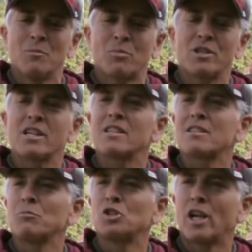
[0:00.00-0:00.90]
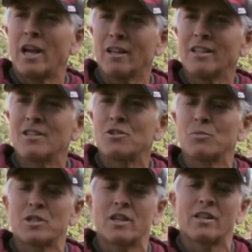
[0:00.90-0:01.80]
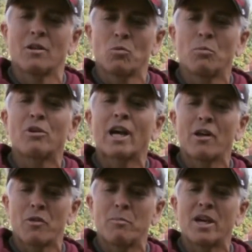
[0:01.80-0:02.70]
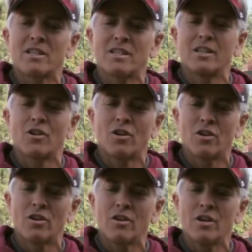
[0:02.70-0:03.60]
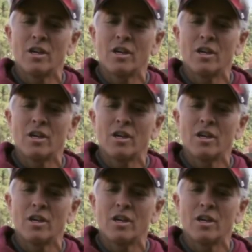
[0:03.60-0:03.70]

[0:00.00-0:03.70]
Presents some challenge, which I think will bring out the best in her.